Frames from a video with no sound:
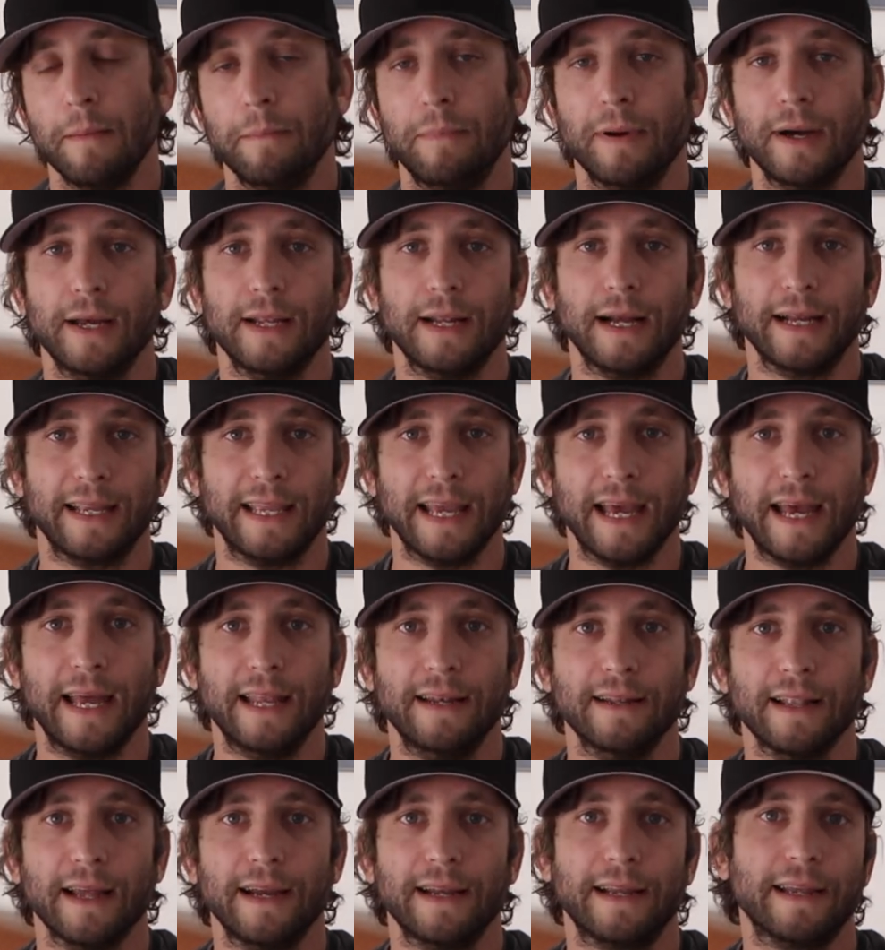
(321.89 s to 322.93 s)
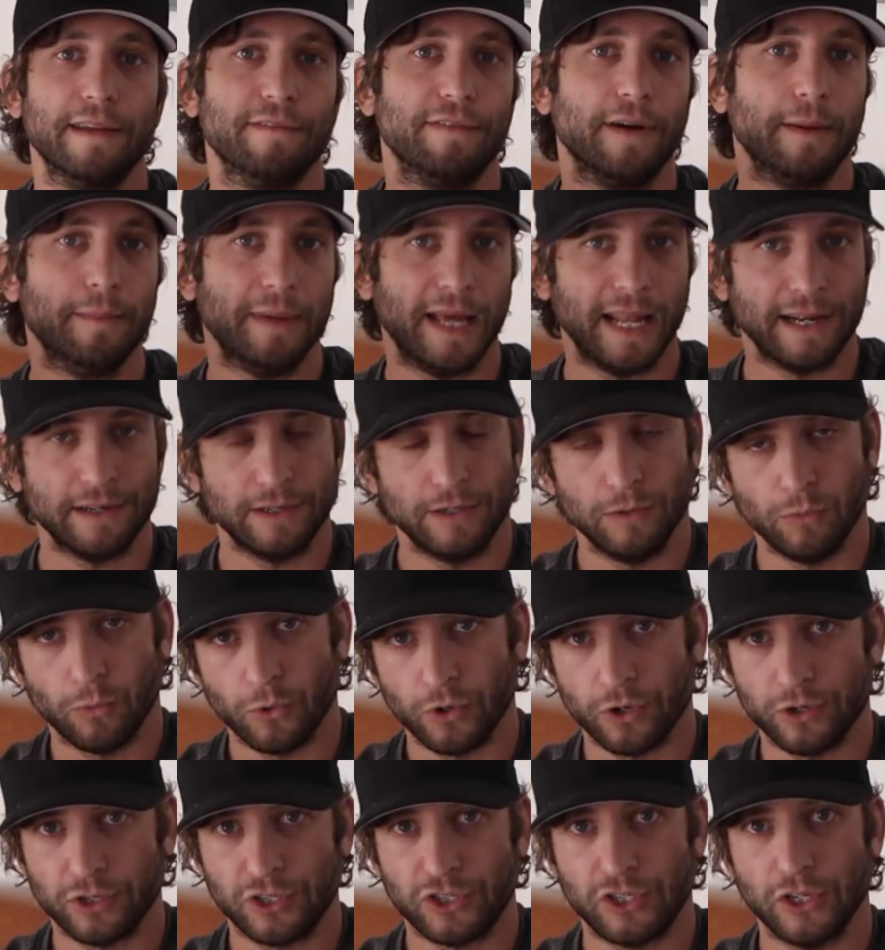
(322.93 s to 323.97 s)
But again, like if I'm at an
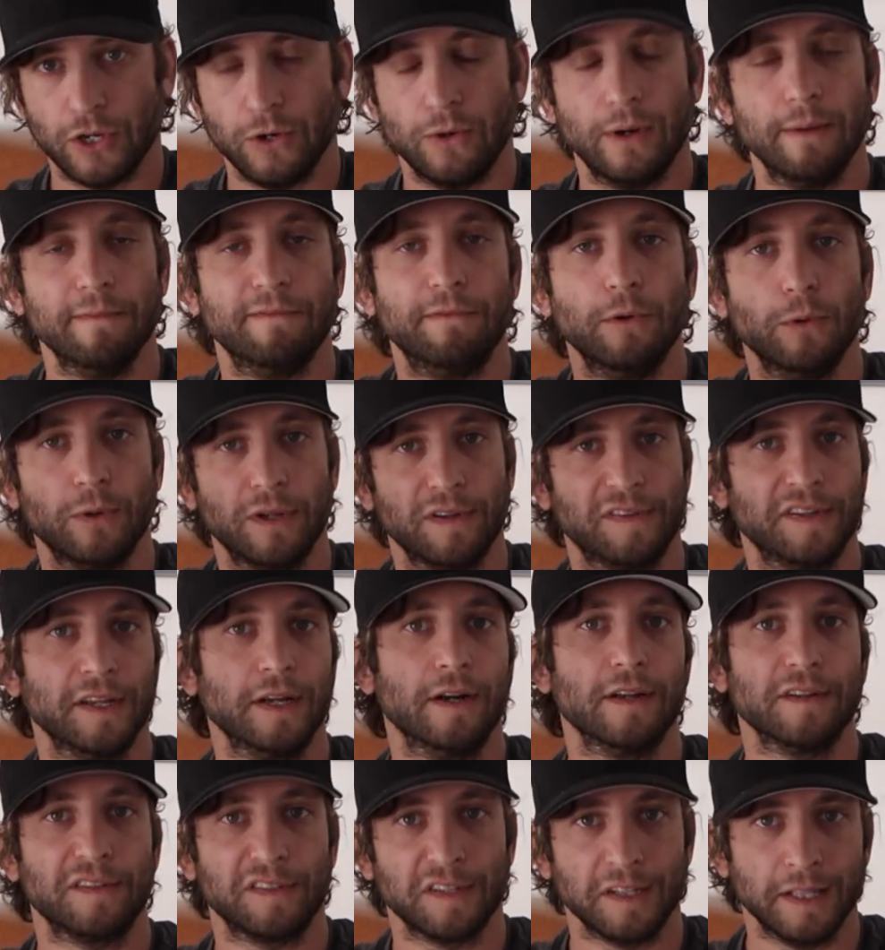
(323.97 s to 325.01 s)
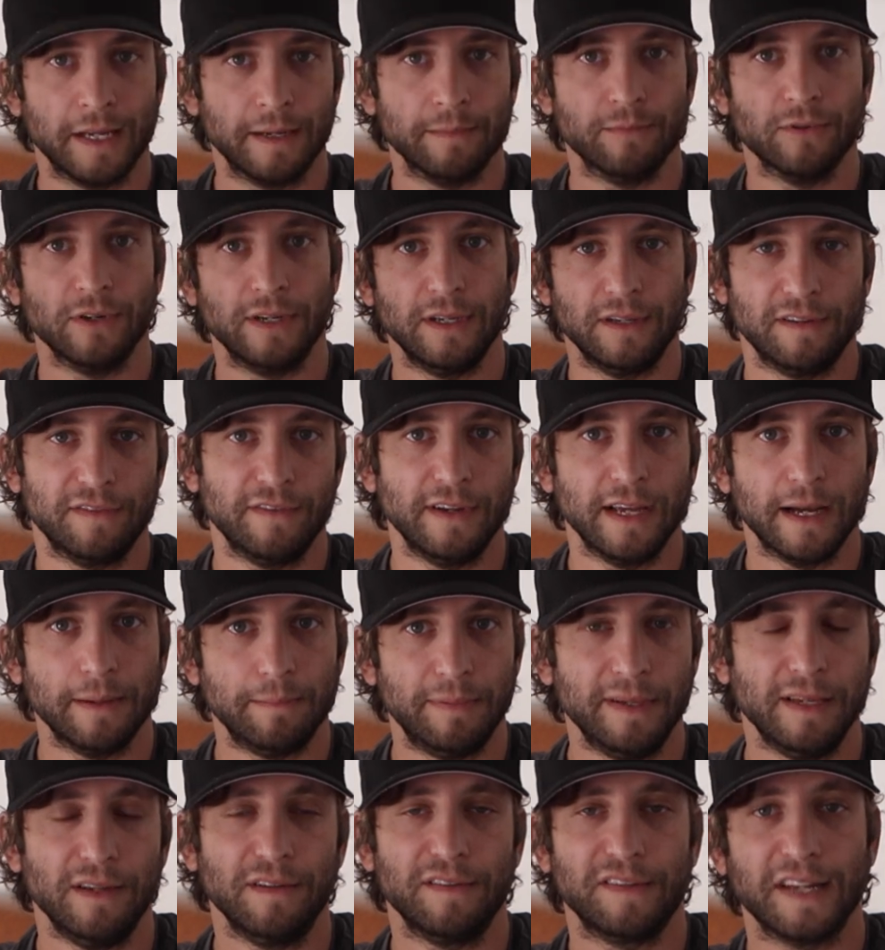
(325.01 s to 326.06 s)
award show, I'm focusing on celebrities, V I
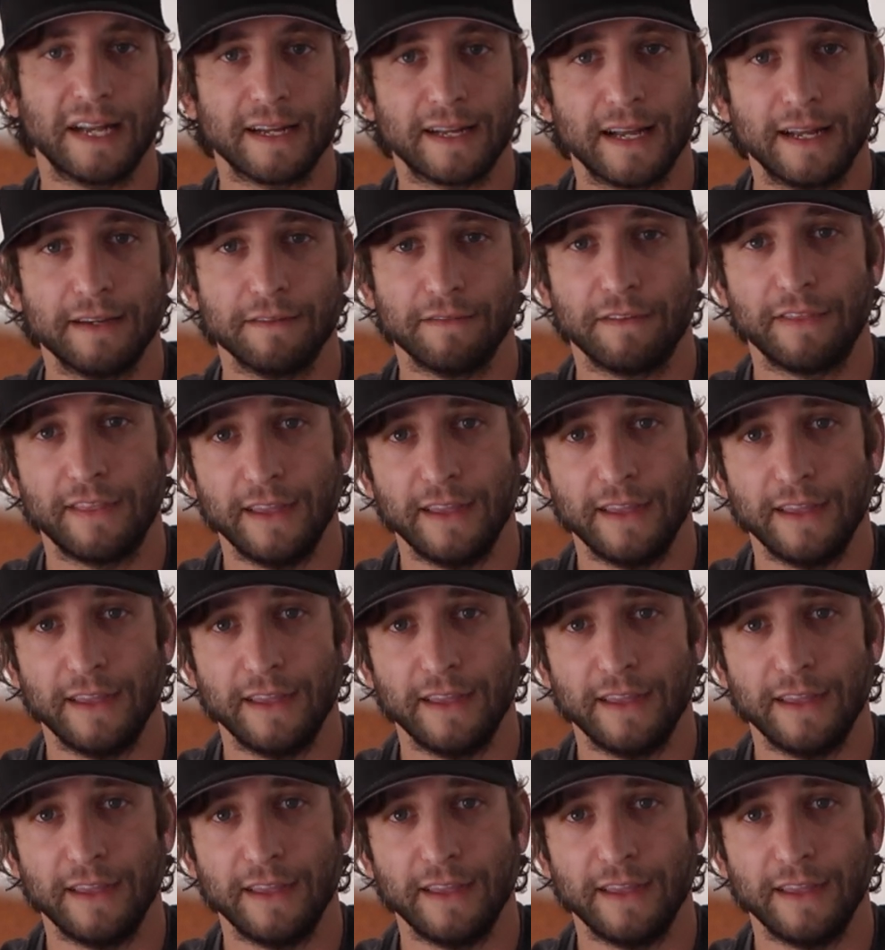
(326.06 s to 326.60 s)
Ps, that kind of